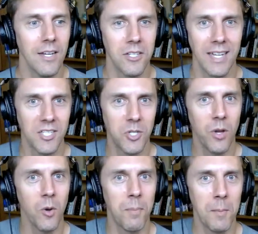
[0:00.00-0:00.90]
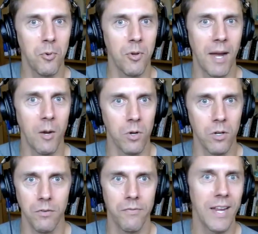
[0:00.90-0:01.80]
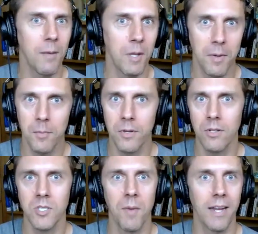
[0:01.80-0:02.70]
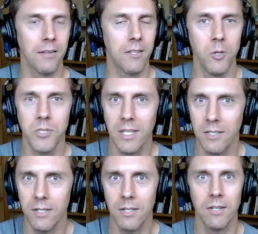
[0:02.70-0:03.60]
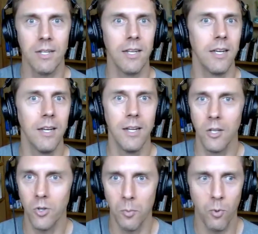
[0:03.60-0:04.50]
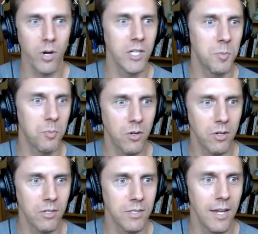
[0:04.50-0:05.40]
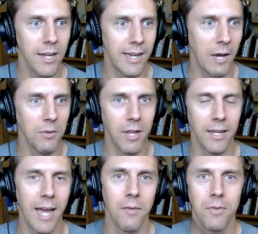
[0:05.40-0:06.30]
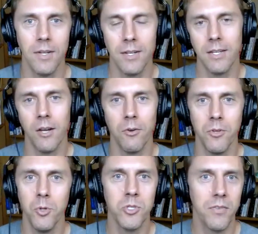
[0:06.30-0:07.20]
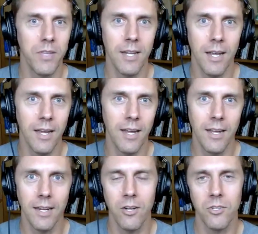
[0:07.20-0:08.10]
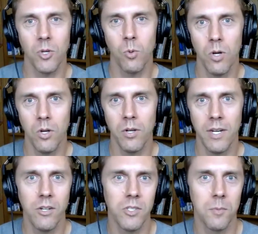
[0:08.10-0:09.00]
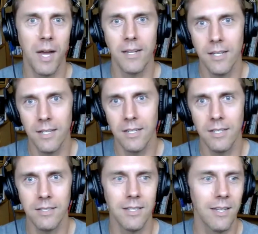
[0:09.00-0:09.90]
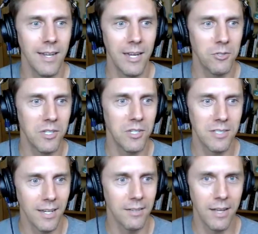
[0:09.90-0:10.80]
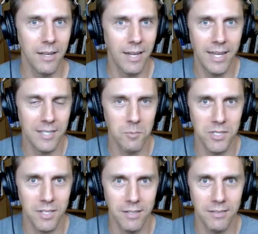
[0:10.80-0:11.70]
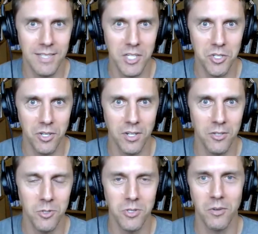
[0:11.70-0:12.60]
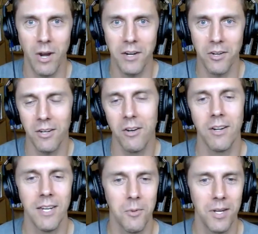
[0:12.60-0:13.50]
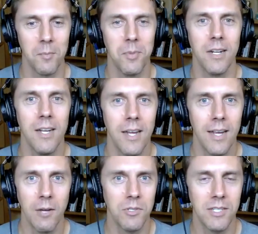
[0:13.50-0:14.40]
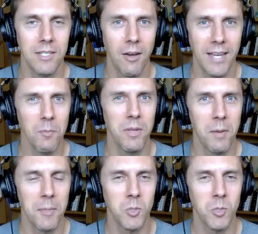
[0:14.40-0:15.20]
to like 200 people in my world, family members, my closing attorney, local mortgage brokers. And I would like have, news of the day, and here's a quote, here's some ideas. And it was just like, I guess I'm just a teacher and a writer at heart anyway, but it was just, I can't believe how much